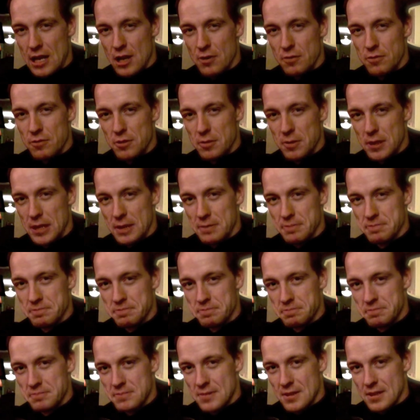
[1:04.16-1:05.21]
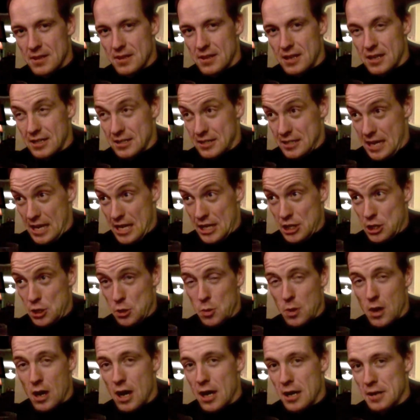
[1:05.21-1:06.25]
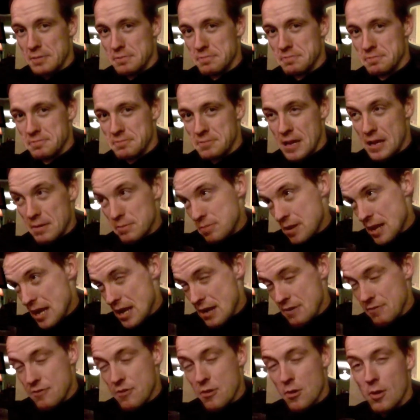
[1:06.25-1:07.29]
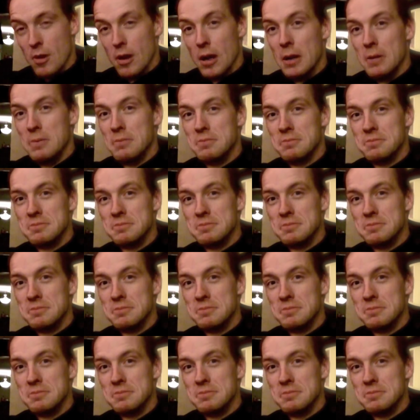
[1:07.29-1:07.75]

out for me and take you on and pay for.